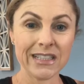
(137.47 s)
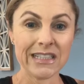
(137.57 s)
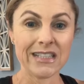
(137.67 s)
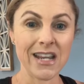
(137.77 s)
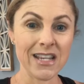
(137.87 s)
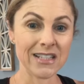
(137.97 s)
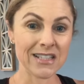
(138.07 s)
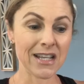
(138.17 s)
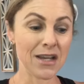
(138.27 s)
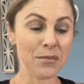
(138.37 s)
take in
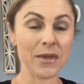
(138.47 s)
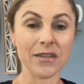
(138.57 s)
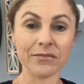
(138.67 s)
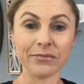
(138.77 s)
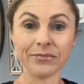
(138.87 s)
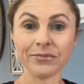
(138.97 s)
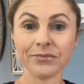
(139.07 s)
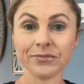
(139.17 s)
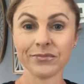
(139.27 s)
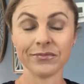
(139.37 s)
some and
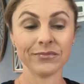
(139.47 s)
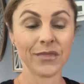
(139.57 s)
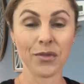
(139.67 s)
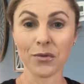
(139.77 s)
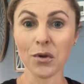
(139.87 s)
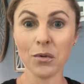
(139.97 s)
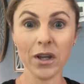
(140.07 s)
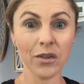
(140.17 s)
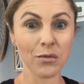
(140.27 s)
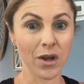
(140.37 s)
throw
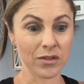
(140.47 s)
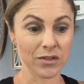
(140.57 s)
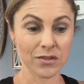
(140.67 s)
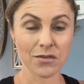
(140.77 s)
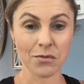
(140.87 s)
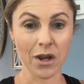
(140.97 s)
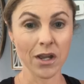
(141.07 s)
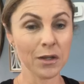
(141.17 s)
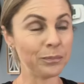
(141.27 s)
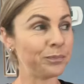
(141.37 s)
away the rest,
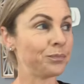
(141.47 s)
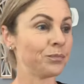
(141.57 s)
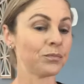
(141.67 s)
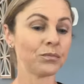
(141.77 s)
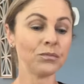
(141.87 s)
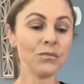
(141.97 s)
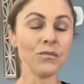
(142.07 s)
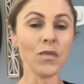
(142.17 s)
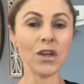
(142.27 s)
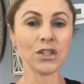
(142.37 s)
right?
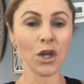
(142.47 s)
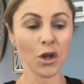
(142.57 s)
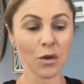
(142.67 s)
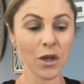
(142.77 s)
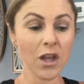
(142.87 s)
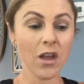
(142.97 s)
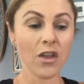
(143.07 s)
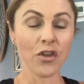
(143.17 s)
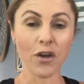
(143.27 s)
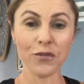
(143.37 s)
So
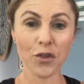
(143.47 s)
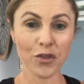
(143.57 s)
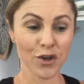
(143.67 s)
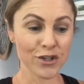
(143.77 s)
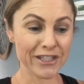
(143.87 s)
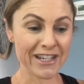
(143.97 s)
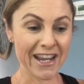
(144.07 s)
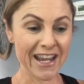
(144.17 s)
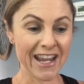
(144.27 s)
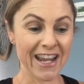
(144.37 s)
Thoughtful
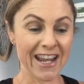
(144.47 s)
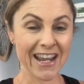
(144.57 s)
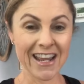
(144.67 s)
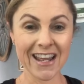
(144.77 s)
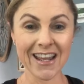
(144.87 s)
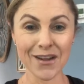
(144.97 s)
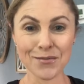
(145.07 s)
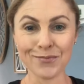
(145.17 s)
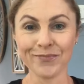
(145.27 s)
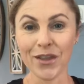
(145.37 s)
Thursday.
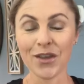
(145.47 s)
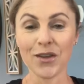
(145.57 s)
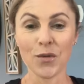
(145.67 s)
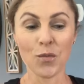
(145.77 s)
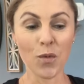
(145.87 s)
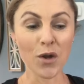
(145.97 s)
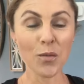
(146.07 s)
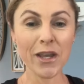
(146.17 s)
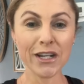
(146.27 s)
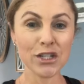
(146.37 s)
What are
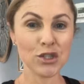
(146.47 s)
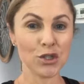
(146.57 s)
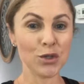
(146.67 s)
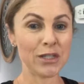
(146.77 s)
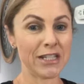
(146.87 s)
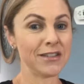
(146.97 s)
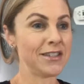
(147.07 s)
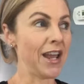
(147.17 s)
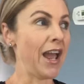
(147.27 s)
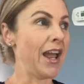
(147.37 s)
we gonna do
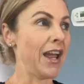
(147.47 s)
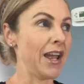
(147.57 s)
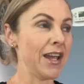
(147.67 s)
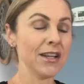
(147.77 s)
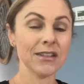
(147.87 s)
today